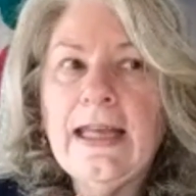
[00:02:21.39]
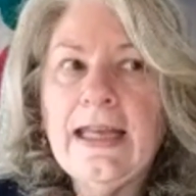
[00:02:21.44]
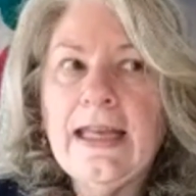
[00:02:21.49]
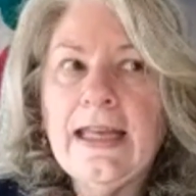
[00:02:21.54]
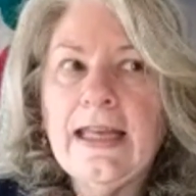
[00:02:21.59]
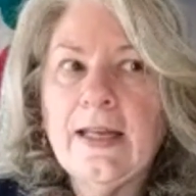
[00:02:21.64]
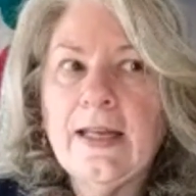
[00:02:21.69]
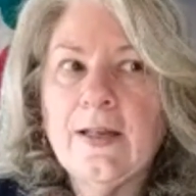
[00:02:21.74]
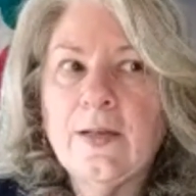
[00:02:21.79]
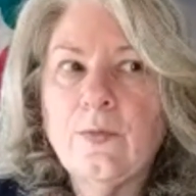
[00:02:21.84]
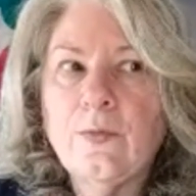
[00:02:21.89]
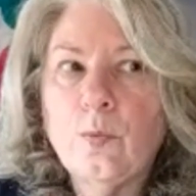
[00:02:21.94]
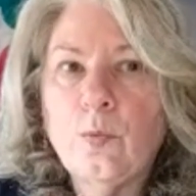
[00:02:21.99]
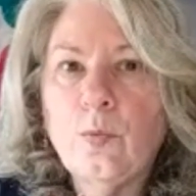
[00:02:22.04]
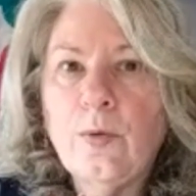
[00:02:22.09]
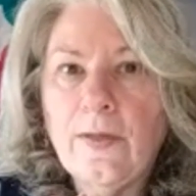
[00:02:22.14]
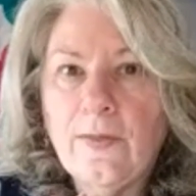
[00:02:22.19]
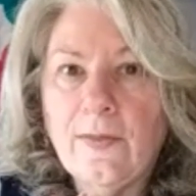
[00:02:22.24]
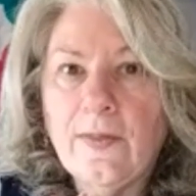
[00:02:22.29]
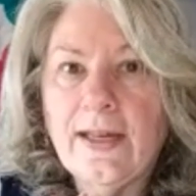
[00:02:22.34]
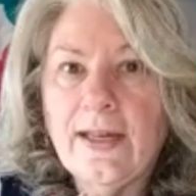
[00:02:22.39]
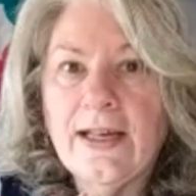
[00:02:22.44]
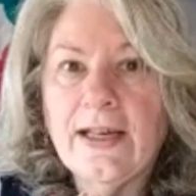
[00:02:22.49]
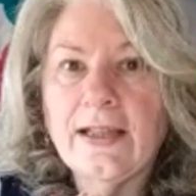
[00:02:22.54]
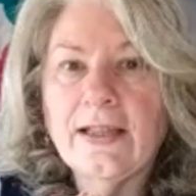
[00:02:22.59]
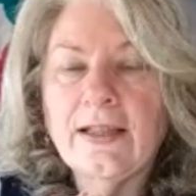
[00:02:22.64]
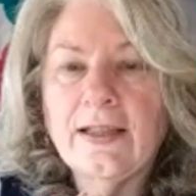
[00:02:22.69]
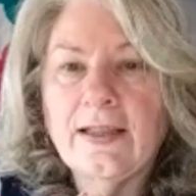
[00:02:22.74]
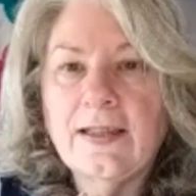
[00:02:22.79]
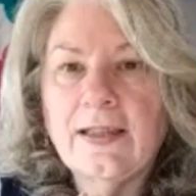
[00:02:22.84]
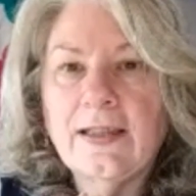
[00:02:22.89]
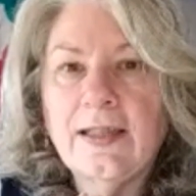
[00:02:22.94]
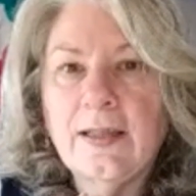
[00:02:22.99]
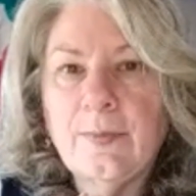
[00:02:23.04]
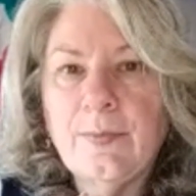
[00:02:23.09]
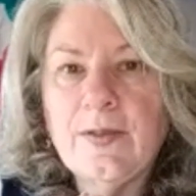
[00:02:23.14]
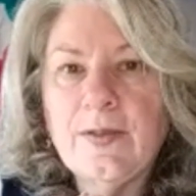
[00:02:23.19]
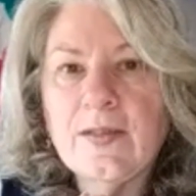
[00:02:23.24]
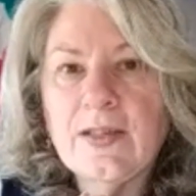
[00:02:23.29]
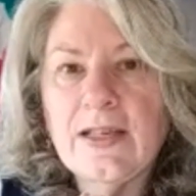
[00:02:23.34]
And with that, let
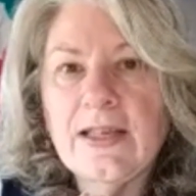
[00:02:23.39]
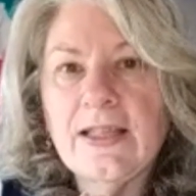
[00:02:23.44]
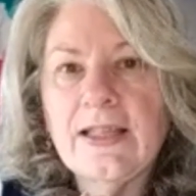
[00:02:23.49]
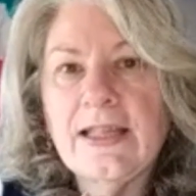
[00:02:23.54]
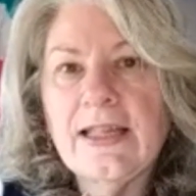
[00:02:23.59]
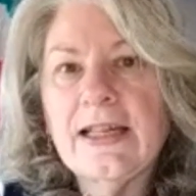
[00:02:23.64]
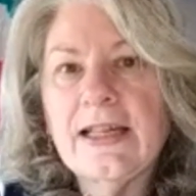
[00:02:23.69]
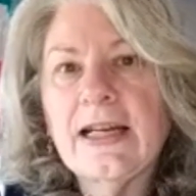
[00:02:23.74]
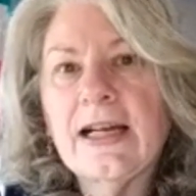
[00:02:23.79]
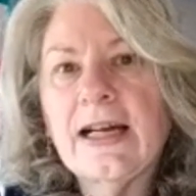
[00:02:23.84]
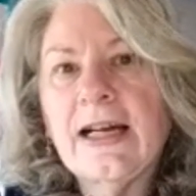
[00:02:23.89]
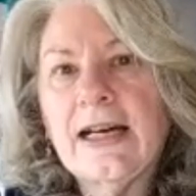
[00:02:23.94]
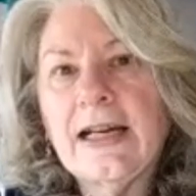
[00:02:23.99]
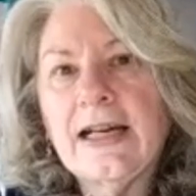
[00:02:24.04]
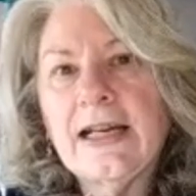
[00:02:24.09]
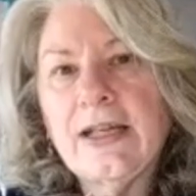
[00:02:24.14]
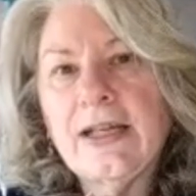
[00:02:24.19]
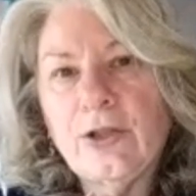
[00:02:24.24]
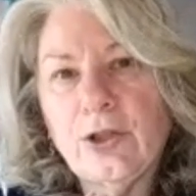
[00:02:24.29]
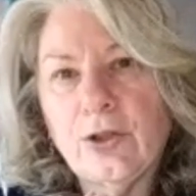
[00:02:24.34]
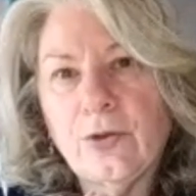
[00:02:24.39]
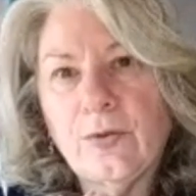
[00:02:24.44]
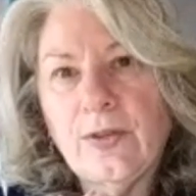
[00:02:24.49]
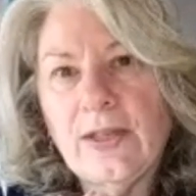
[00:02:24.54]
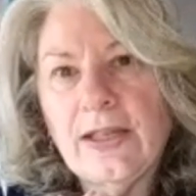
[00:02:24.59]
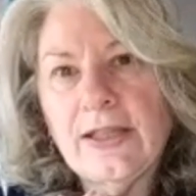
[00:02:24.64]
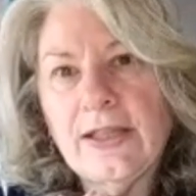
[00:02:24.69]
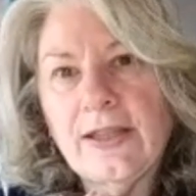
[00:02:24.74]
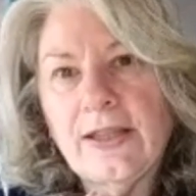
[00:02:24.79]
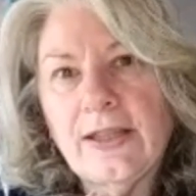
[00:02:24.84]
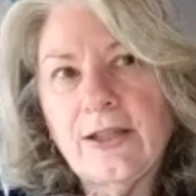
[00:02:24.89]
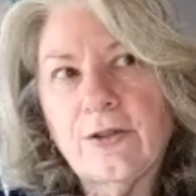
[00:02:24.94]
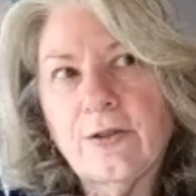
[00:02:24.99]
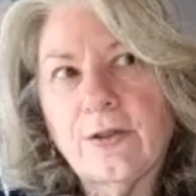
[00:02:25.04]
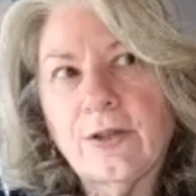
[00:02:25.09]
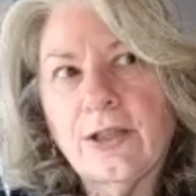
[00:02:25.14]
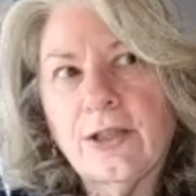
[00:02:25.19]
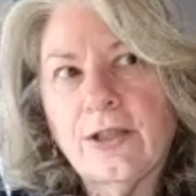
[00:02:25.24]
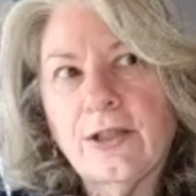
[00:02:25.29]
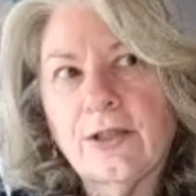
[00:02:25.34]
me say that I know that there
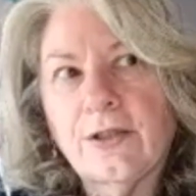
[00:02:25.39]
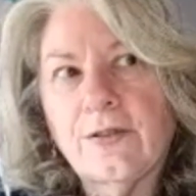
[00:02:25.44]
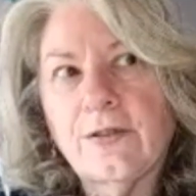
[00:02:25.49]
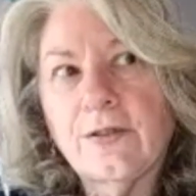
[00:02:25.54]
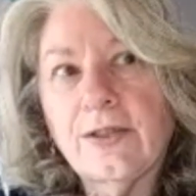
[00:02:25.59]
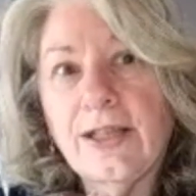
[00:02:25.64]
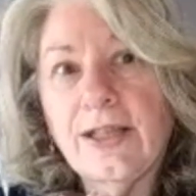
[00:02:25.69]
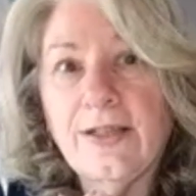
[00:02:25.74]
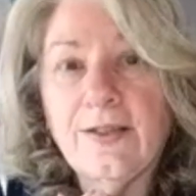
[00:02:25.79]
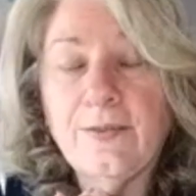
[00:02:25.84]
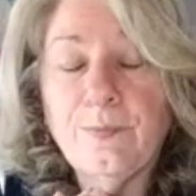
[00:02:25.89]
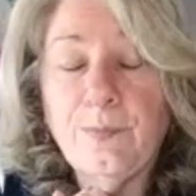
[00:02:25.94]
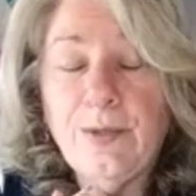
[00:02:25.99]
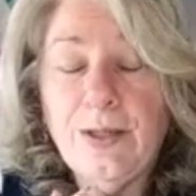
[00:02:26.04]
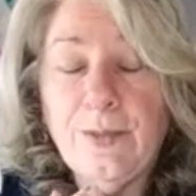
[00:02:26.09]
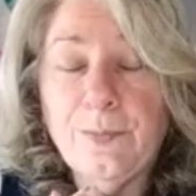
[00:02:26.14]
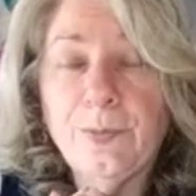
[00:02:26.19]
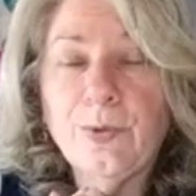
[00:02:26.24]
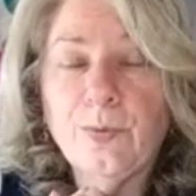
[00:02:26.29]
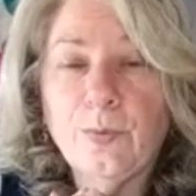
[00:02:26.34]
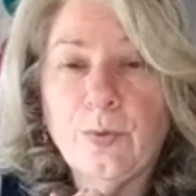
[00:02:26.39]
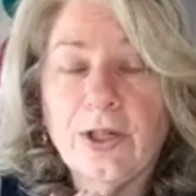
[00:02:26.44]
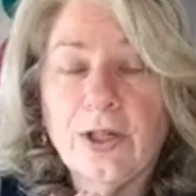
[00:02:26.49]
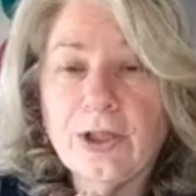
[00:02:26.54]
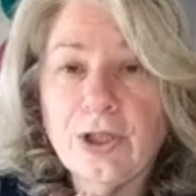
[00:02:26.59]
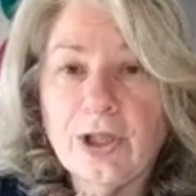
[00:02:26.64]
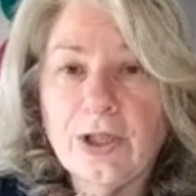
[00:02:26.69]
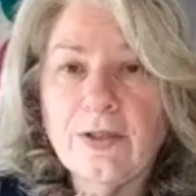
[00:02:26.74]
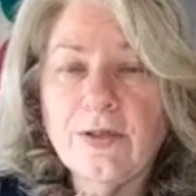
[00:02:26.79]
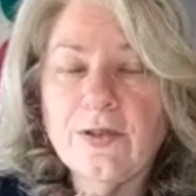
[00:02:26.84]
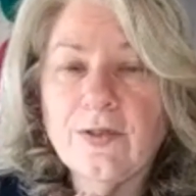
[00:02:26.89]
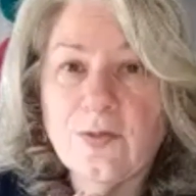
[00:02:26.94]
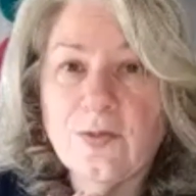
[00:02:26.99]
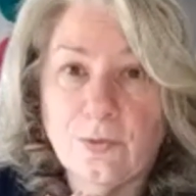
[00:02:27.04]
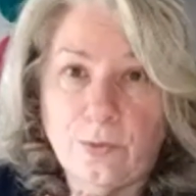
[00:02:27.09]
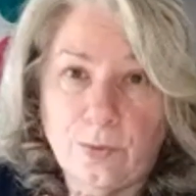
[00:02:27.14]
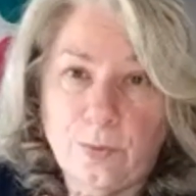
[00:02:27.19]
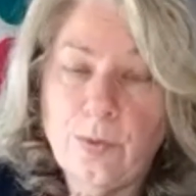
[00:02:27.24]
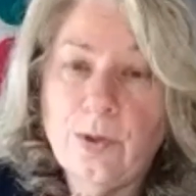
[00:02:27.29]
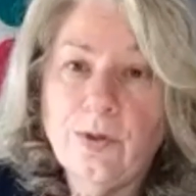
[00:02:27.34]
are people watching this
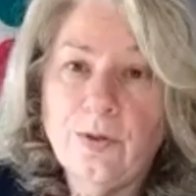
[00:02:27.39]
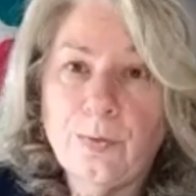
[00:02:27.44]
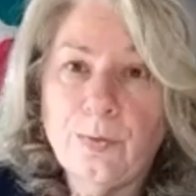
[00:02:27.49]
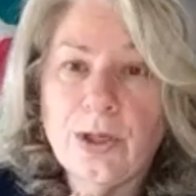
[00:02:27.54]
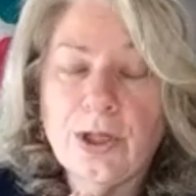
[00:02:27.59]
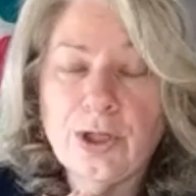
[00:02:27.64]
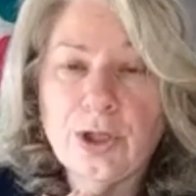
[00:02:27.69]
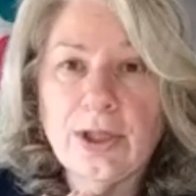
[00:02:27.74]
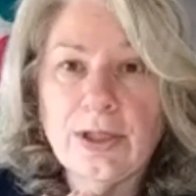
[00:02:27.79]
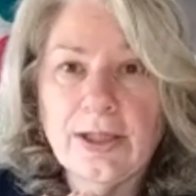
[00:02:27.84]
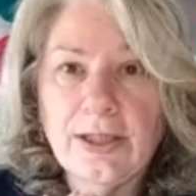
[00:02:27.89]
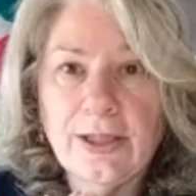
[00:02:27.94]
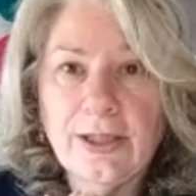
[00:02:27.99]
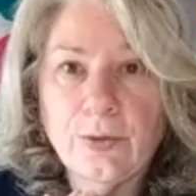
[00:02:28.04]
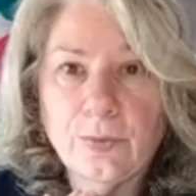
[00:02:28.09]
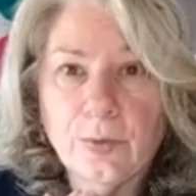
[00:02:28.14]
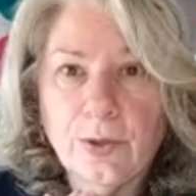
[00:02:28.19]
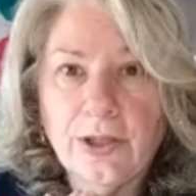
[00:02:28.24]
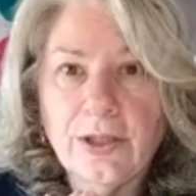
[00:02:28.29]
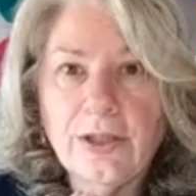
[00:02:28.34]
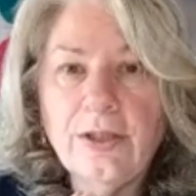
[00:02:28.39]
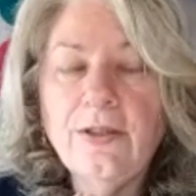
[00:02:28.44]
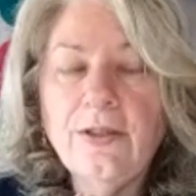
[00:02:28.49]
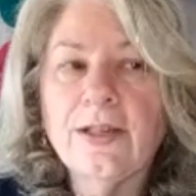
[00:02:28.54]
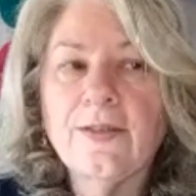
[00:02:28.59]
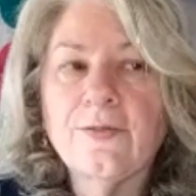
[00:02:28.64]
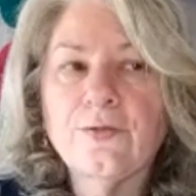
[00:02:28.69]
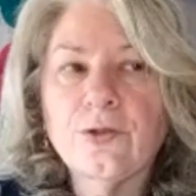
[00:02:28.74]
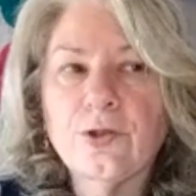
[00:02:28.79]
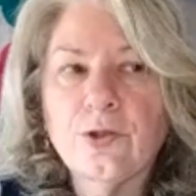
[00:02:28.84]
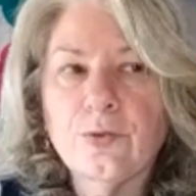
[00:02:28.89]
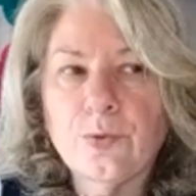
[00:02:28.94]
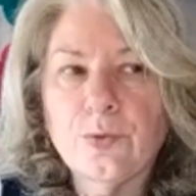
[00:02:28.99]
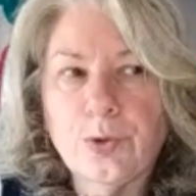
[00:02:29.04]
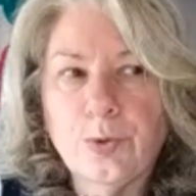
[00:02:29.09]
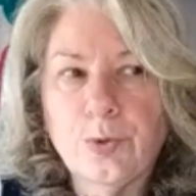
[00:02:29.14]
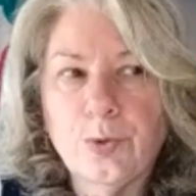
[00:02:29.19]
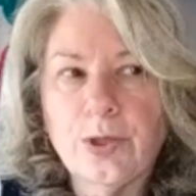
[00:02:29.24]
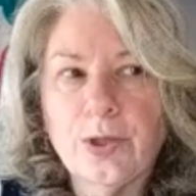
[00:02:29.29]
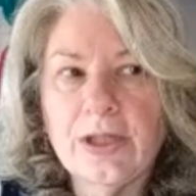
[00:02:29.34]
or will watch it later on after it's
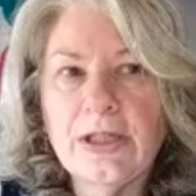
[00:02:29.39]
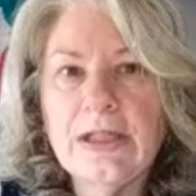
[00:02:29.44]
recorded